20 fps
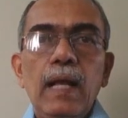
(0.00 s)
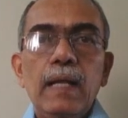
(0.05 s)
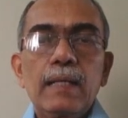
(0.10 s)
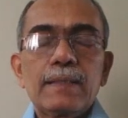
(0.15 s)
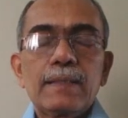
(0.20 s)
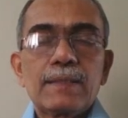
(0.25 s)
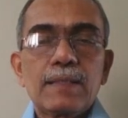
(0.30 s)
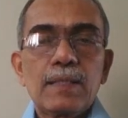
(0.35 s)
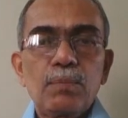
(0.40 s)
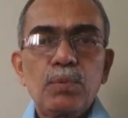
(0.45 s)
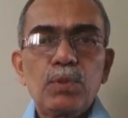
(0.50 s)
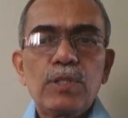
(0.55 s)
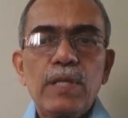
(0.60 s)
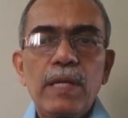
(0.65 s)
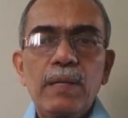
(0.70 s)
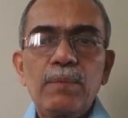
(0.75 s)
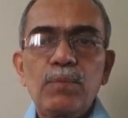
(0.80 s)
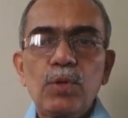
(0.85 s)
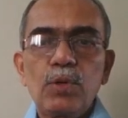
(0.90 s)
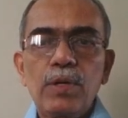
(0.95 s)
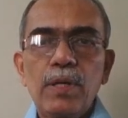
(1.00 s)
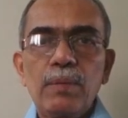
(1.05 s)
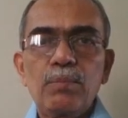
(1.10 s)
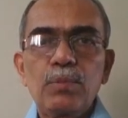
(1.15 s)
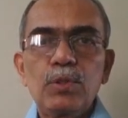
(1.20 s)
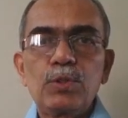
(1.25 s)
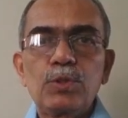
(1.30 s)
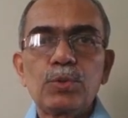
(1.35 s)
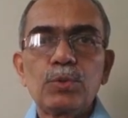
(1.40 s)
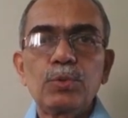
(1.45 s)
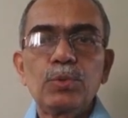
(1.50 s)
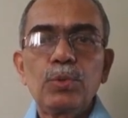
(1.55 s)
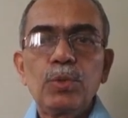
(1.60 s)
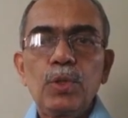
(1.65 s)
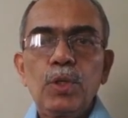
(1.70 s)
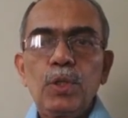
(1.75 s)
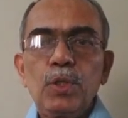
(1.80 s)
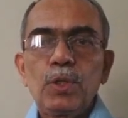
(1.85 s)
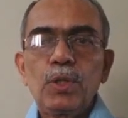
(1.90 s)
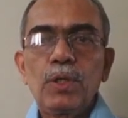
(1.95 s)
Suppose I am not able to
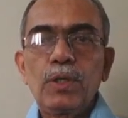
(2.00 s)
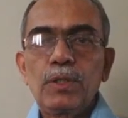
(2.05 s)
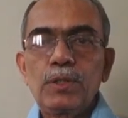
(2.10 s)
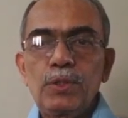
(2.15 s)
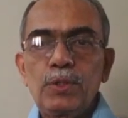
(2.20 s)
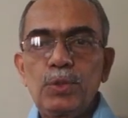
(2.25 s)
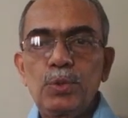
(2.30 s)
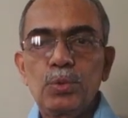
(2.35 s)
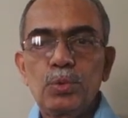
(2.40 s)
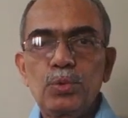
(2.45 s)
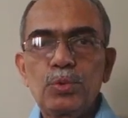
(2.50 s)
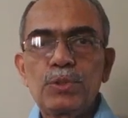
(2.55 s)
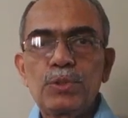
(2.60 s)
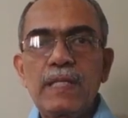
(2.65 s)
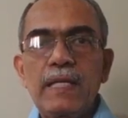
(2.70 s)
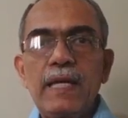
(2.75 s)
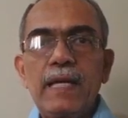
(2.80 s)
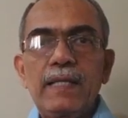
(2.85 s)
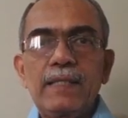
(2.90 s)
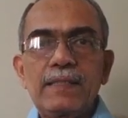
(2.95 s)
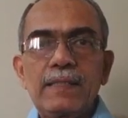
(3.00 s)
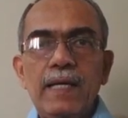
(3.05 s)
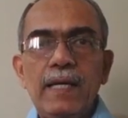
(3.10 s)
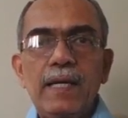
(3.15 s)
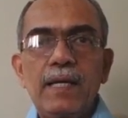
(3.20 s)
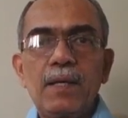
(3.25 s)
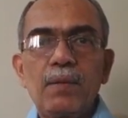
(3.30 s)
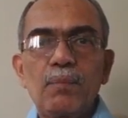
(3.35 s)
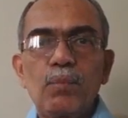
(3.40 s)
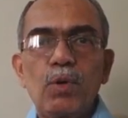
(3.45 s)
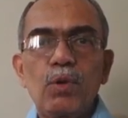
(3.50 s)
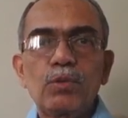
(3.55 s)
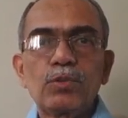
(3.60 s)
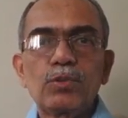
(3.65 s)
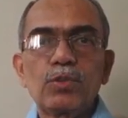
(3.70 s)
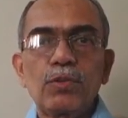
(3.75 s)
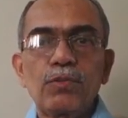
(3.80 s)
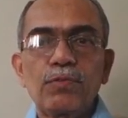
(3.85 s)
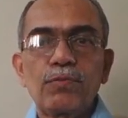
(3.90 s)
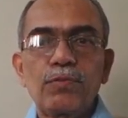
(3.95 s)
use the entire
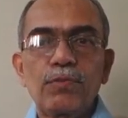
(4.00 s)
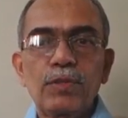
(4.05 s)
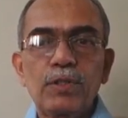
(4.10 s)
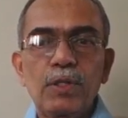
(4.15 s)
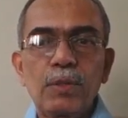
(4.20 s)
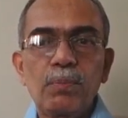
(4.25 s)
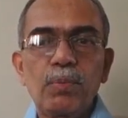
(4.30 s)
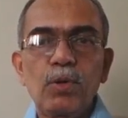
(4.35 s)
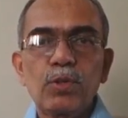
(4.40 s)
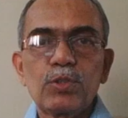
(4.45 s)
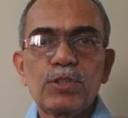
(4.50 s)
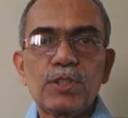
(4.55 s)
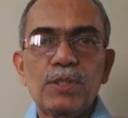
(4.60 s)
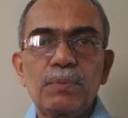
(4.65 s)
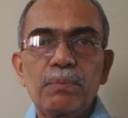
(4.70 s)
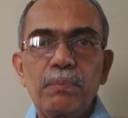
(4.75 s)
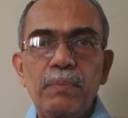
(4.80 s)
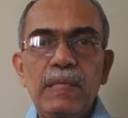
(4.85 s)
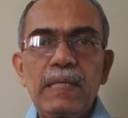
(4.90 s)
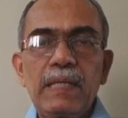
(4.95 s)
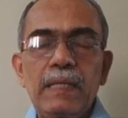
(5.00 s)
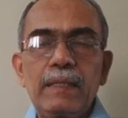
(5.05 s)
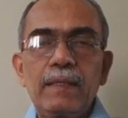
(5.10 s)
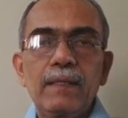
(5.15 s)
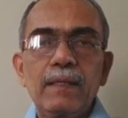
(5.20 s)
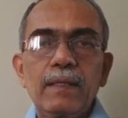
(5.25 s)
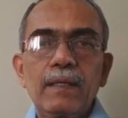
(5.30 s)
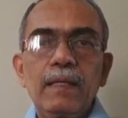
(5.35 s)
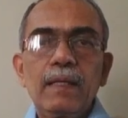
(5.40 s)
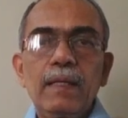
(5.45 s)
amount of deposit made